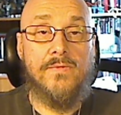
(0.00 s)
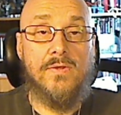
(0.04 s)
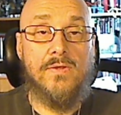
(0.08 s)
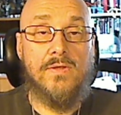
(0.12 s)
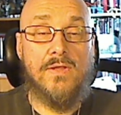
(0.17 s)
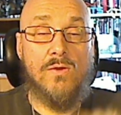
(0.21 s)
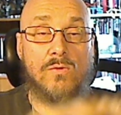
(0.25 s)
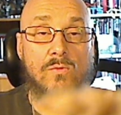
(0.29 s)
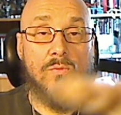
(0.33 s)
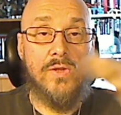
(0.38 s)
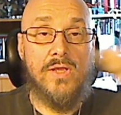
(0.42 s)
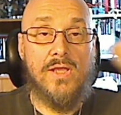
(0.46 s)

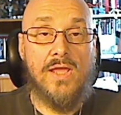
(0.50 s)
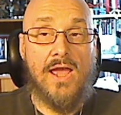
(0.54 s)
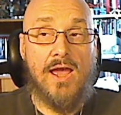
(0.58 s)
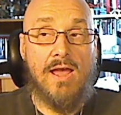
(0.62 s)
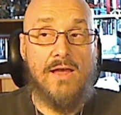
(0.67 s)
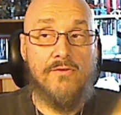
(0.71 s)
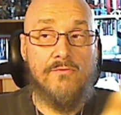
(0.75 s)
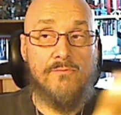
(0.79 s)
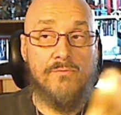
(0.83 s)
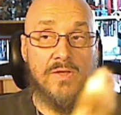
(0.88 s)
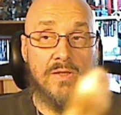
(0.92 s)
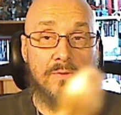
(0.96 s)
that we
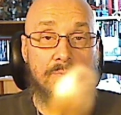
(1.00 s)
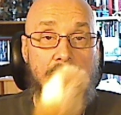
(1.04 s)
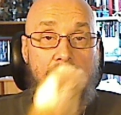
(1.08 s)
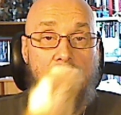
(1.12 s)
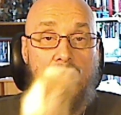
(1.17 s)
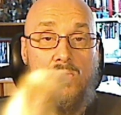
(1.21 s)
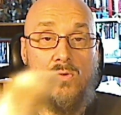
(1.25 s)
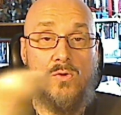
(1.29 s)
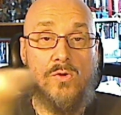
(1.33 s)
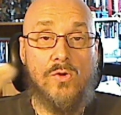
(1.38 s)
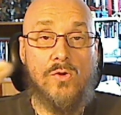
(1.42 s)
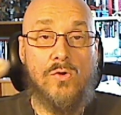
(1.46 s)
have
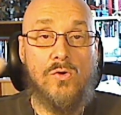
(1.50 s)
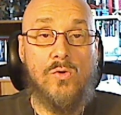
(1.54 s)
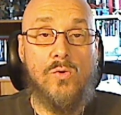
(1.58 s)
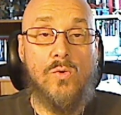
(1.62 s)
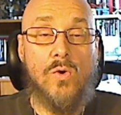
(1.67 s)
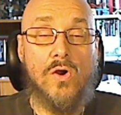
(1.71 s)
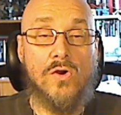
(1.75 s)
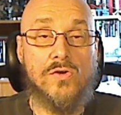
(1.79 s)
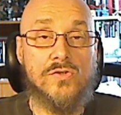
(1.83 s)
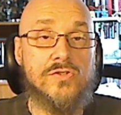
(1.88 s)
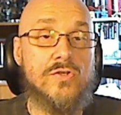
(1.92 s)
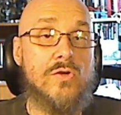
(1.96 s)
people
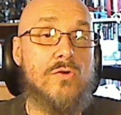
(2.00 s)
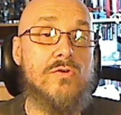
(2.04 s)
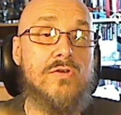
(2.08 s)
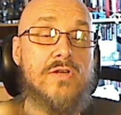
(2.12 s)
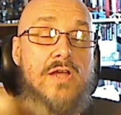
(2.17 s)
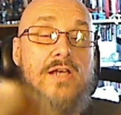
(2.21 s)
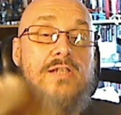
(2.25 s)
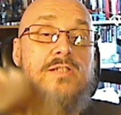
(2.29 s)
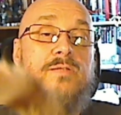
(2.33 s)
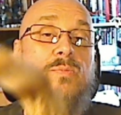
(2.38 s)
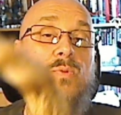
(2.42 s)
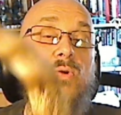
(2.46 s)
who are so
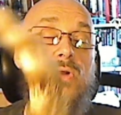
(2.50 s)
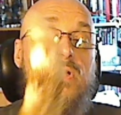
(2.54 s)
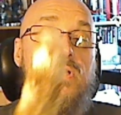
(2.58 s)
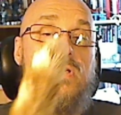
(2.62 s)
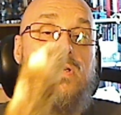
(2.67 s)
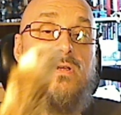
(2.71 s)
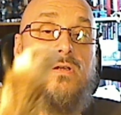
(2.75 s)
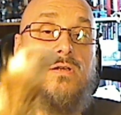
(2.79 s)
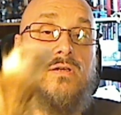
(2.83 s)
desperate